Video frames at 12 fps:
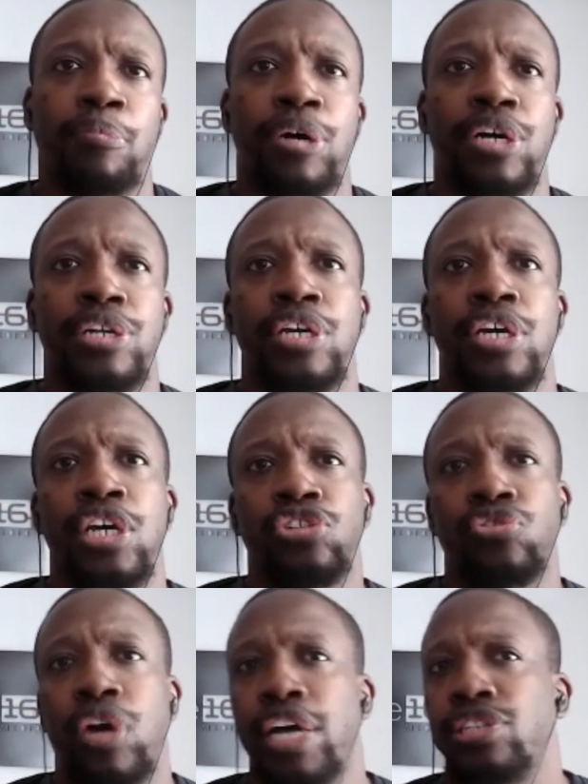But
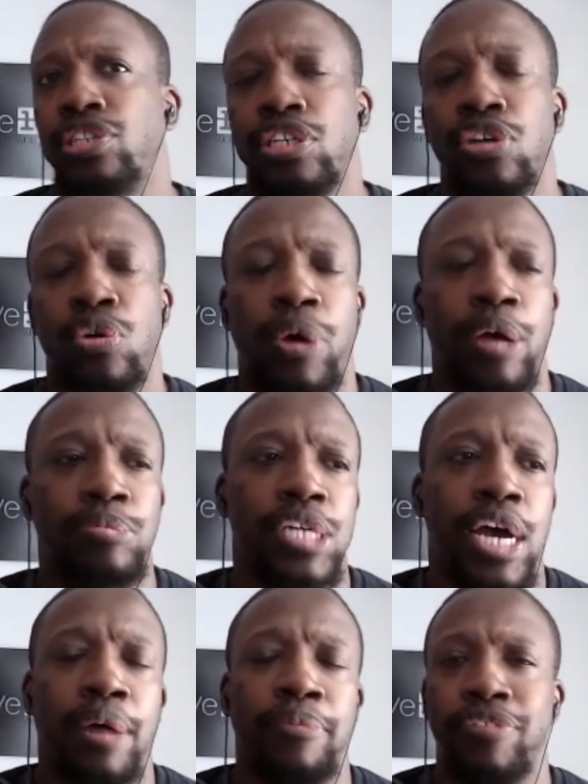try CEO web shop.